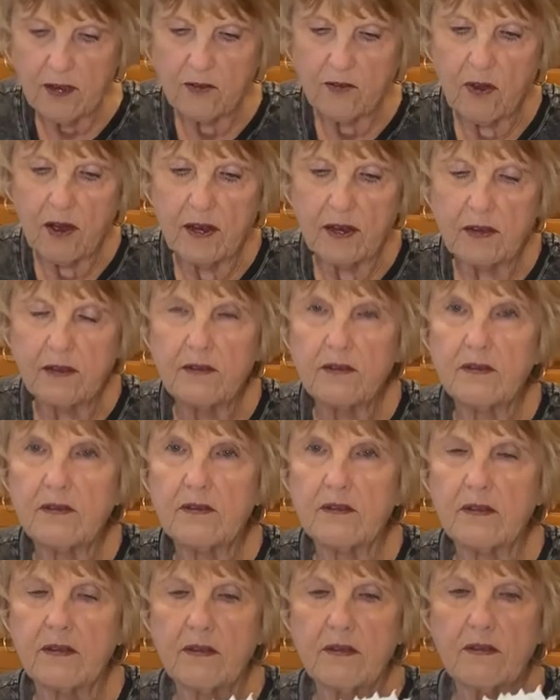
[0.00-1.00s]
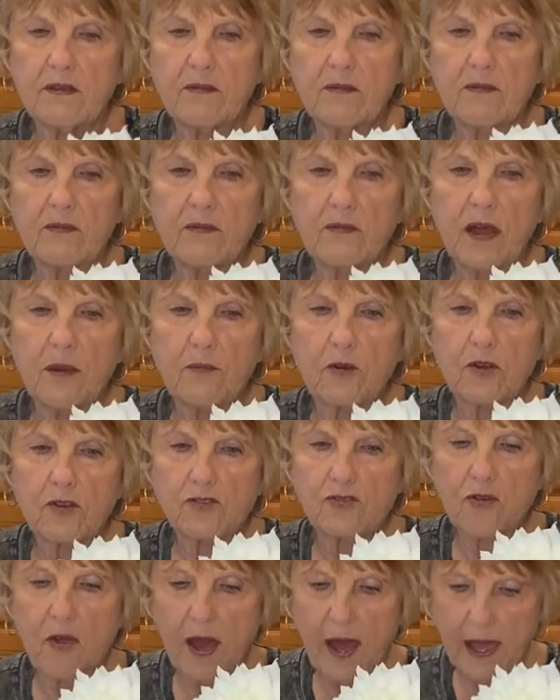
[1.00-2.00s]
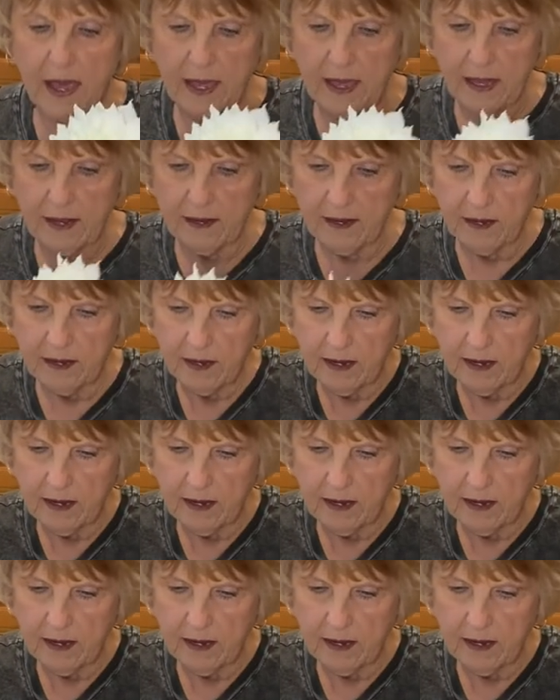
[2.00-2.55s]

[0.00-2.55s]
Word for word: try to, I'm gonna dry it.